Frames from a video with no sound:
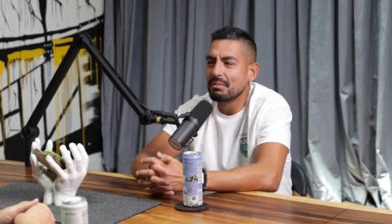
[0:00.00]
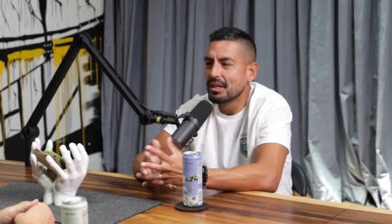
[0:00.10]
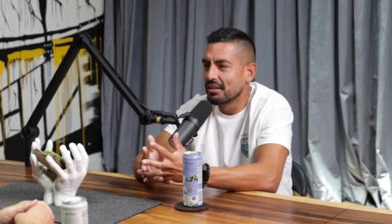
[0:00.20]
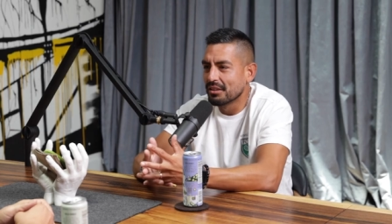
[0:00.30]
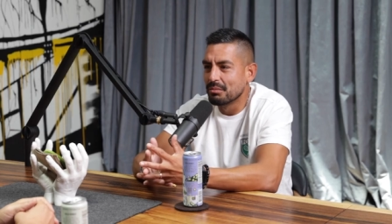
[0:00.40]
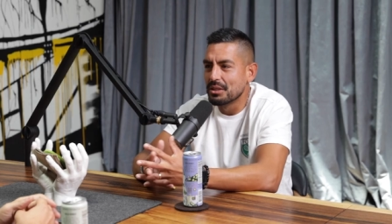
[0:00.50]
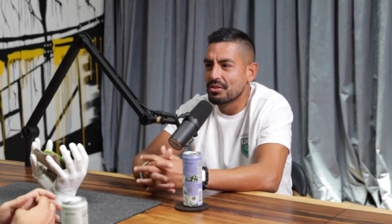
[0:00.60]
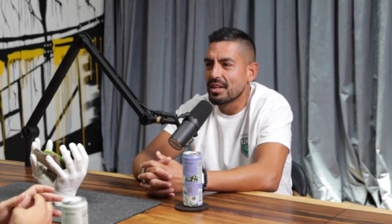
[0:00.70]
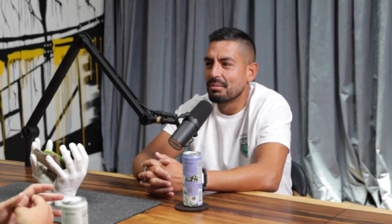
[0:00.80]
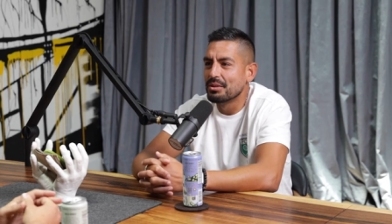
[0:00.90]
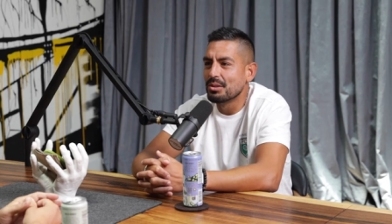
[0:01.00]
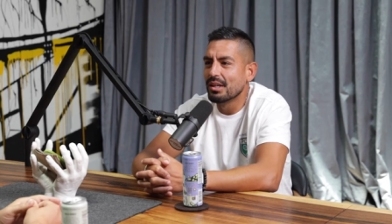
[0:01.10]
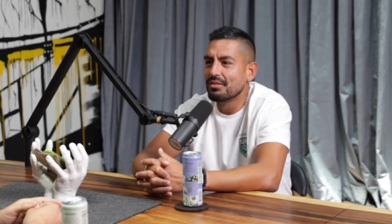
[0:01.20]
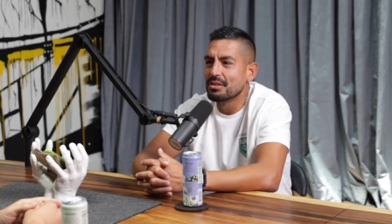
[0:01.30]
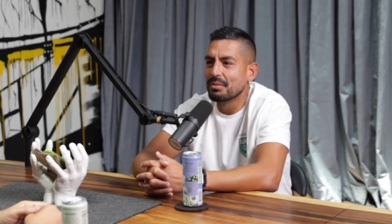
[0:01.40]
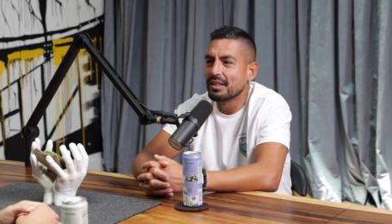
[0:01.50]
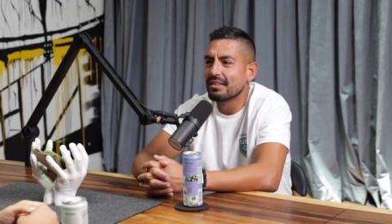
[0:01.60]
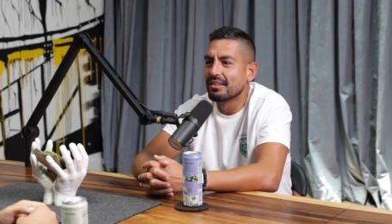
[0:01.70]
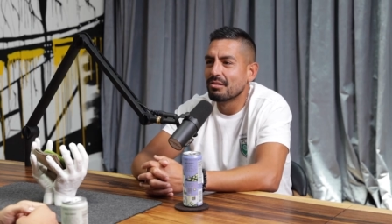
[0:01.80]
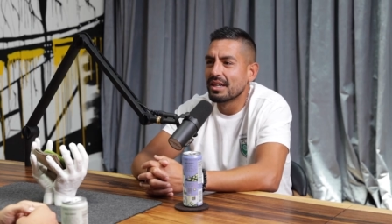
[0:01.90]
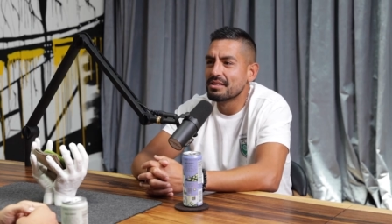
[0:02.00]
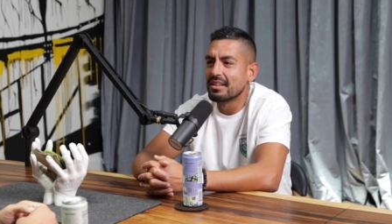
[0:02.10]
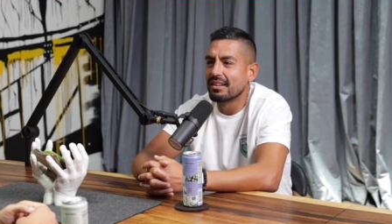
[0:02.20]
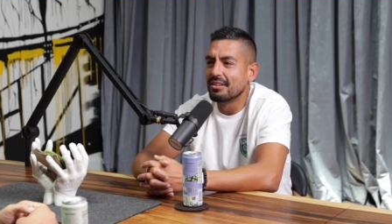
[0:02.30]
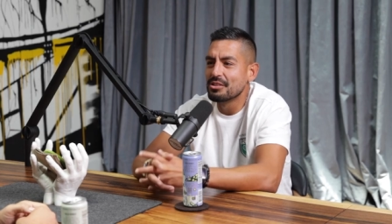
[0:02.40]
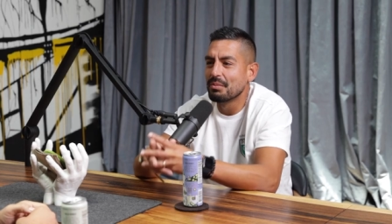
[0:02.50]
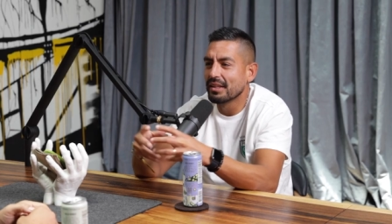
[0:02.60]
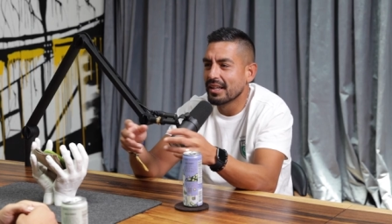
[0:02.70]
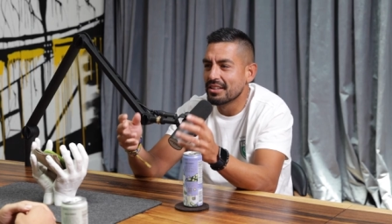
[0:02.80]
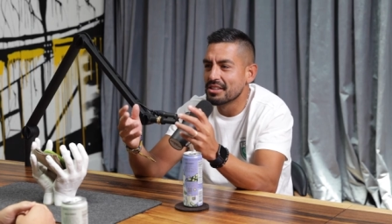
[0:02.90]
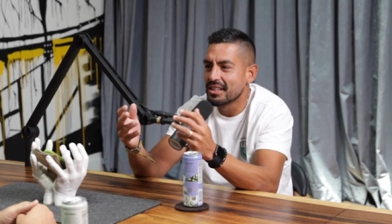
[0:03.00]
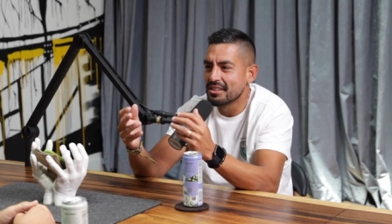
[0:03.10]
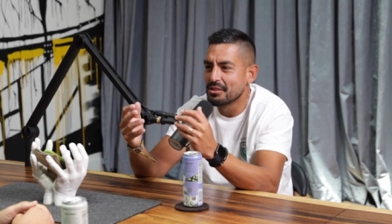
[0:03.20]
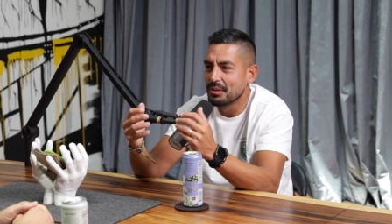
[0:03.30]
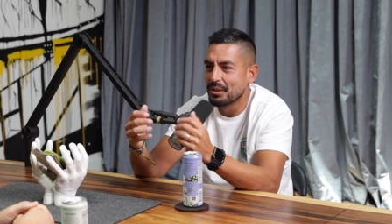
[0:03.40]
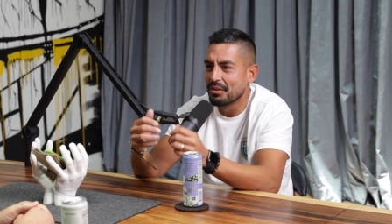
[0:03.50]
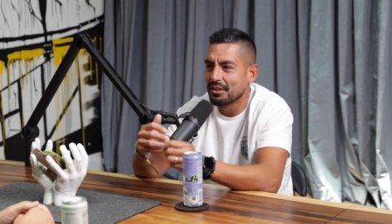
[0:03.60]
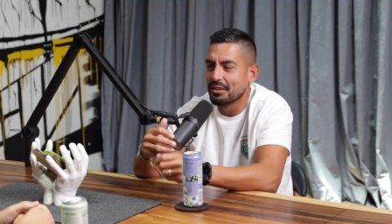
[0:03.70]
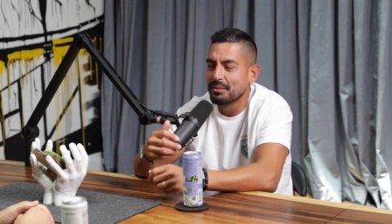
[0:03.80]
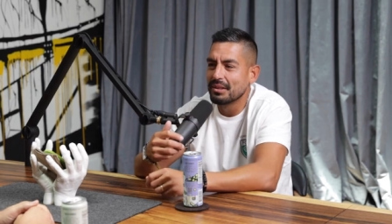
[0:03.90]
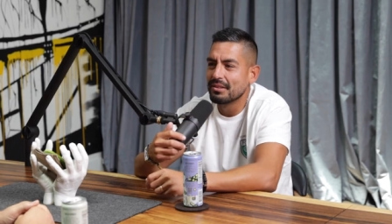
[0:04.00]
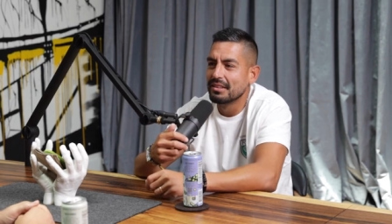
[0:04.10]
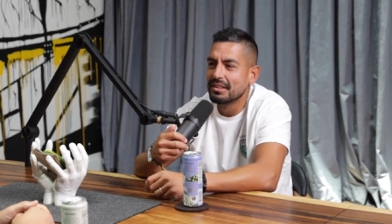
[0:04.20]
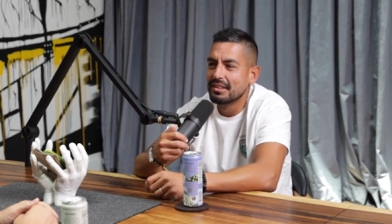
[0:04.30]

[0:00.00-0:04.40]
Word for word: Maybe Huntington Beach is that, but do you have something on the horizon that, or something that doesn't exist but you're thinking about?